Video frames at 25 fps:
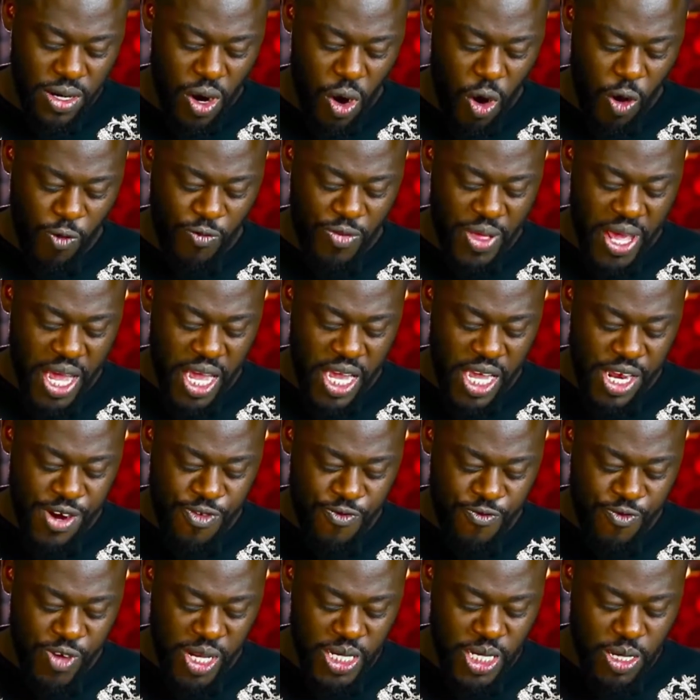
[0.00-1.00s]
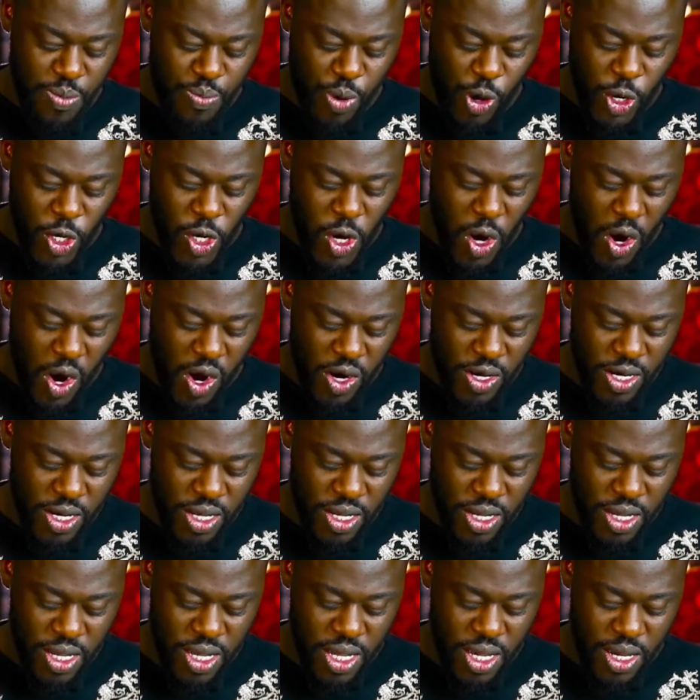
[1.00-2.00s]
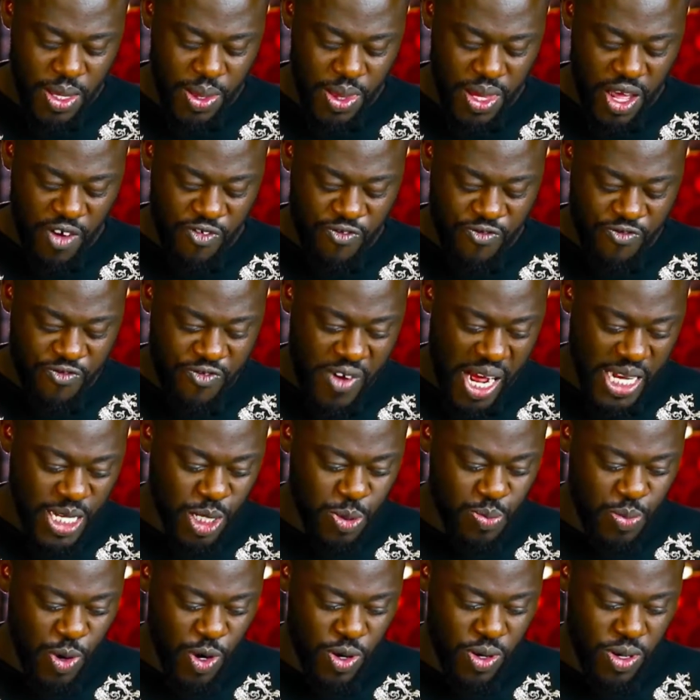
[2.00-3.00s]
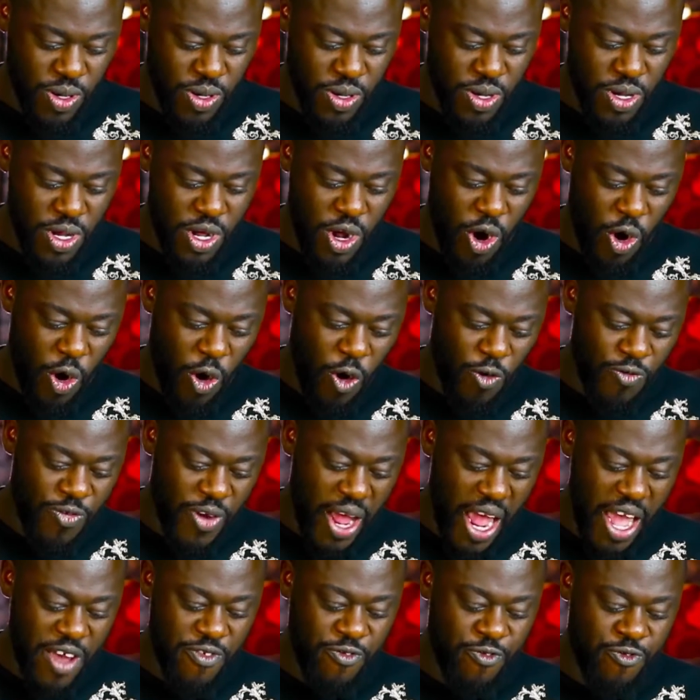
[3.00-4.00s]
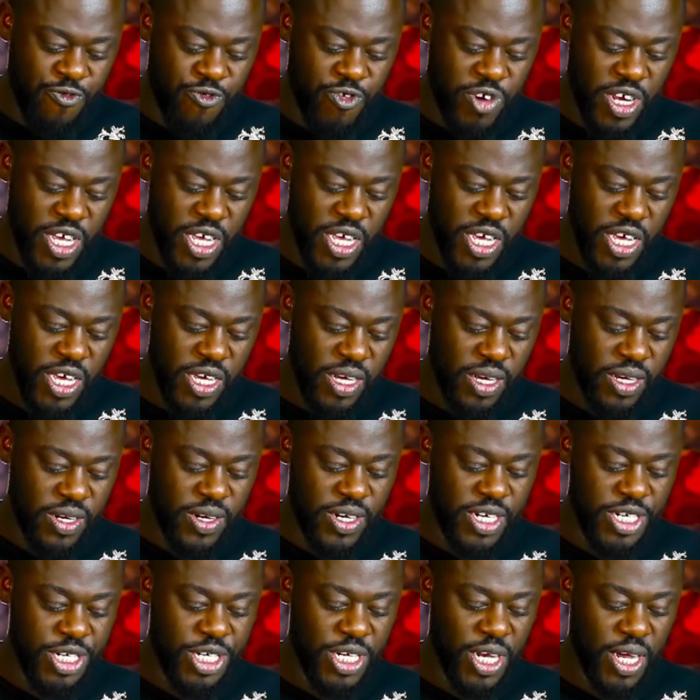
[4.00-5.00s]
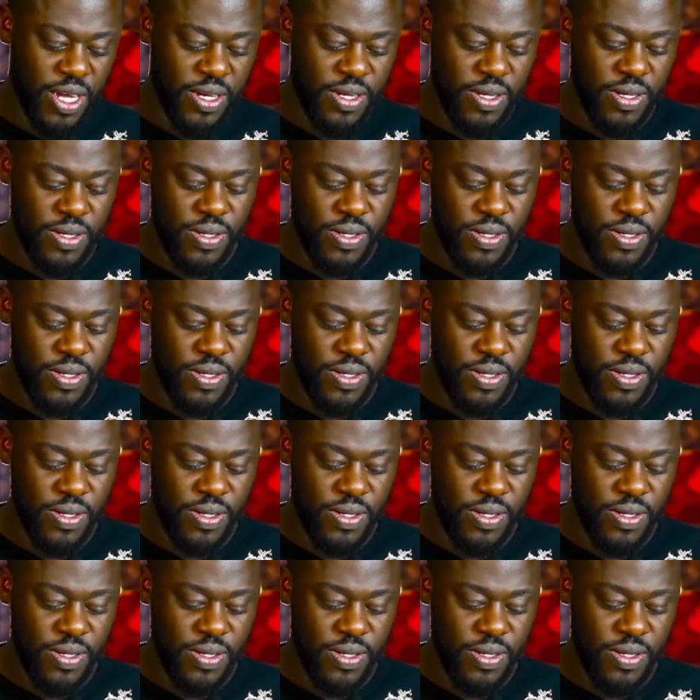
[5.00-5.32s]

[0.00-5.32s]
of the invisible God, the firstborn of every creature.